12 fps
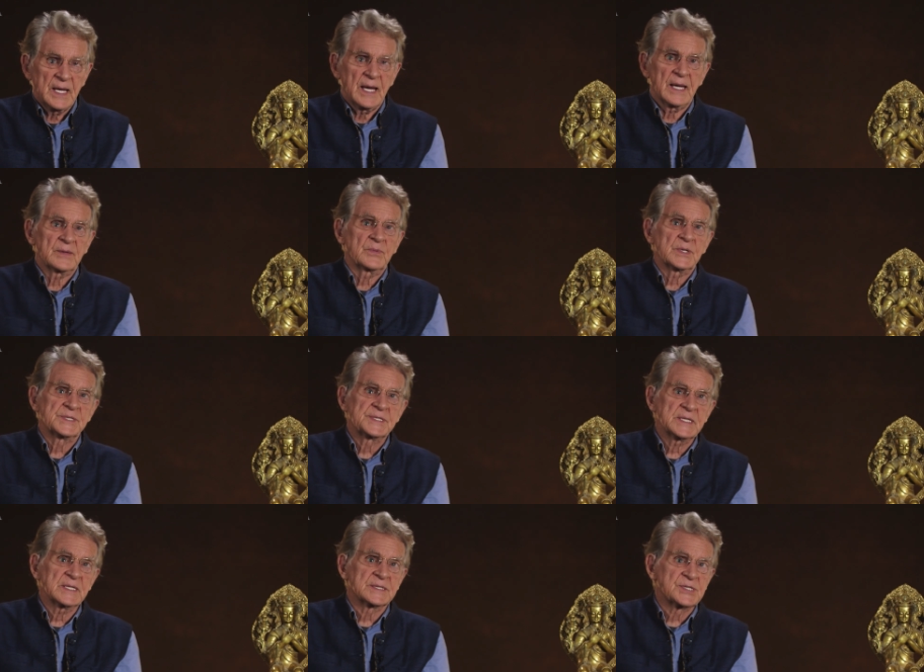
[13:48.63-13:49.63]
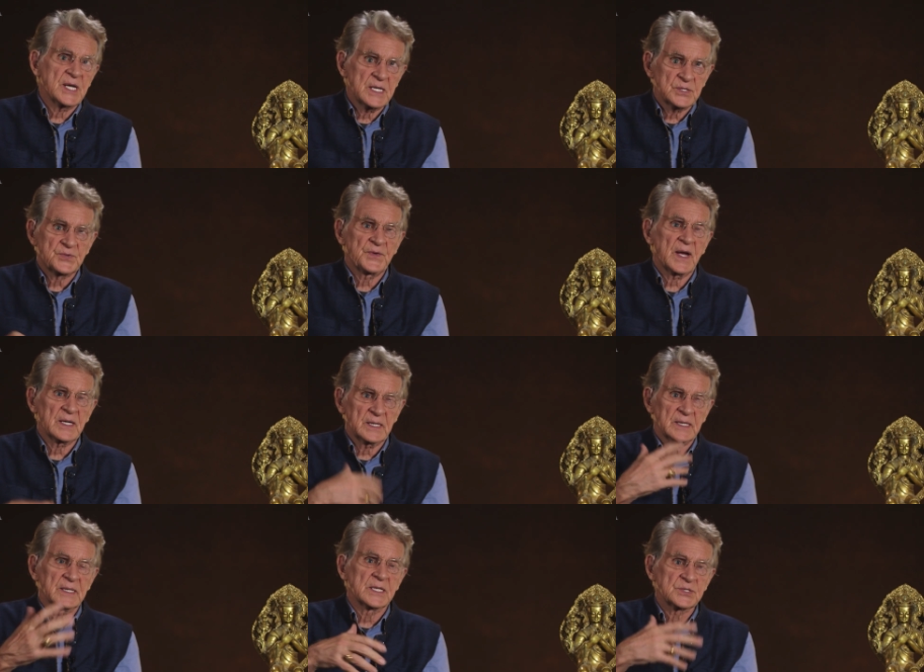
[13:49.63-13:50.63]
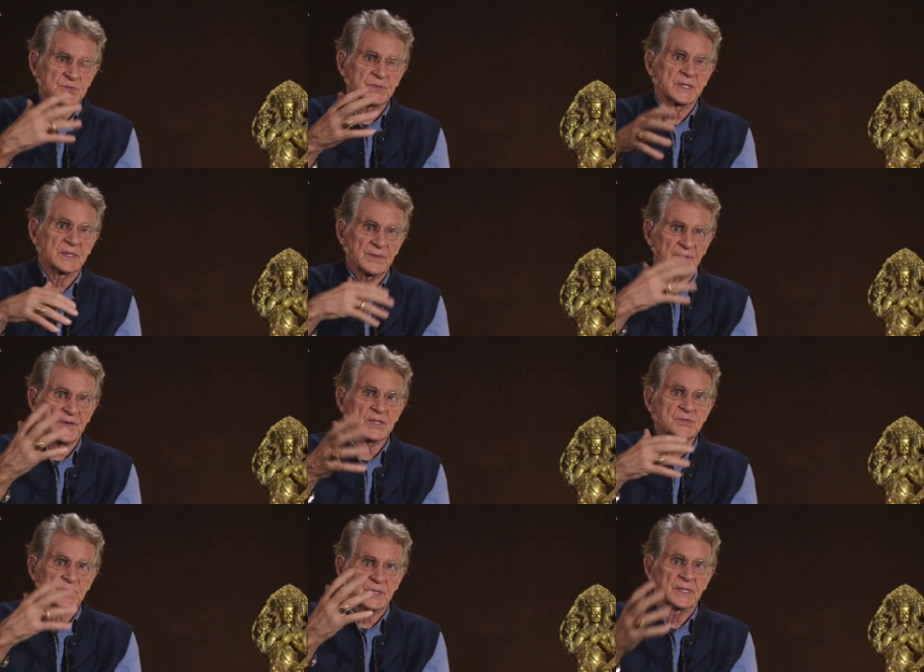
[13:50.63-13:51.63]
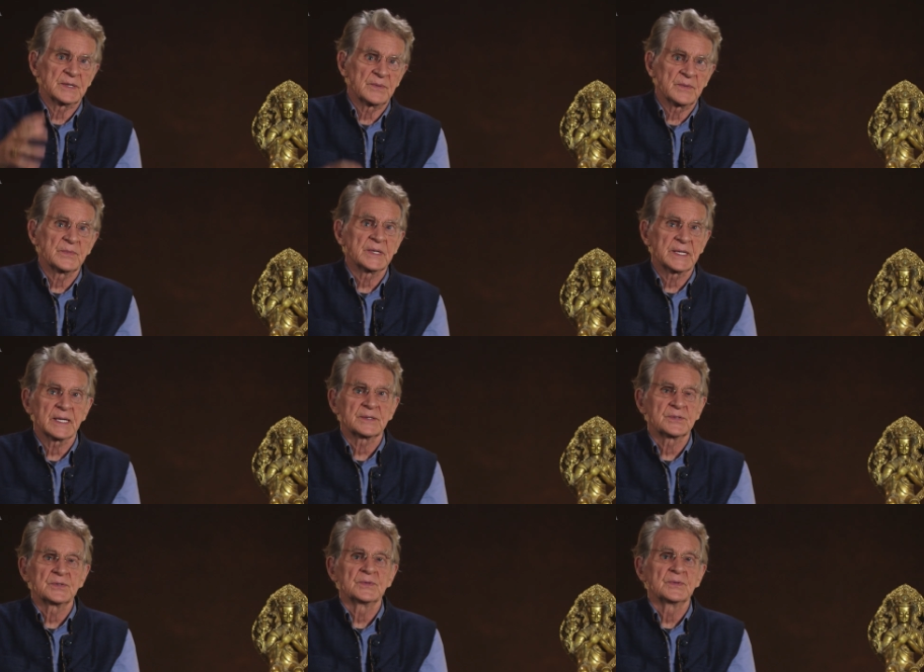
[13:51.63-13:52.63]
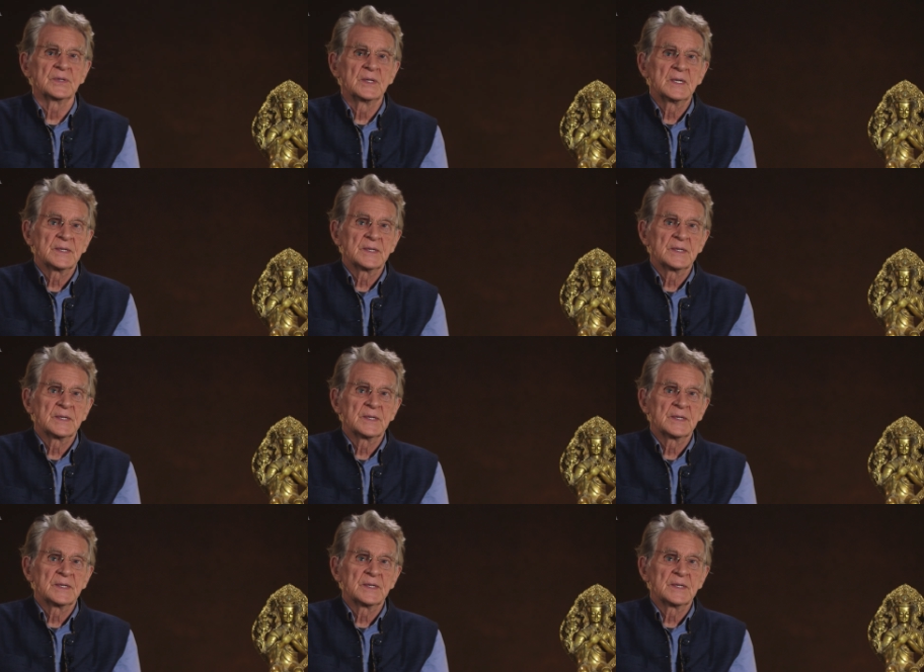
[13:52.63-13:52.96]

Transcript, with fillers: and we see a change finally in history eventually when we get to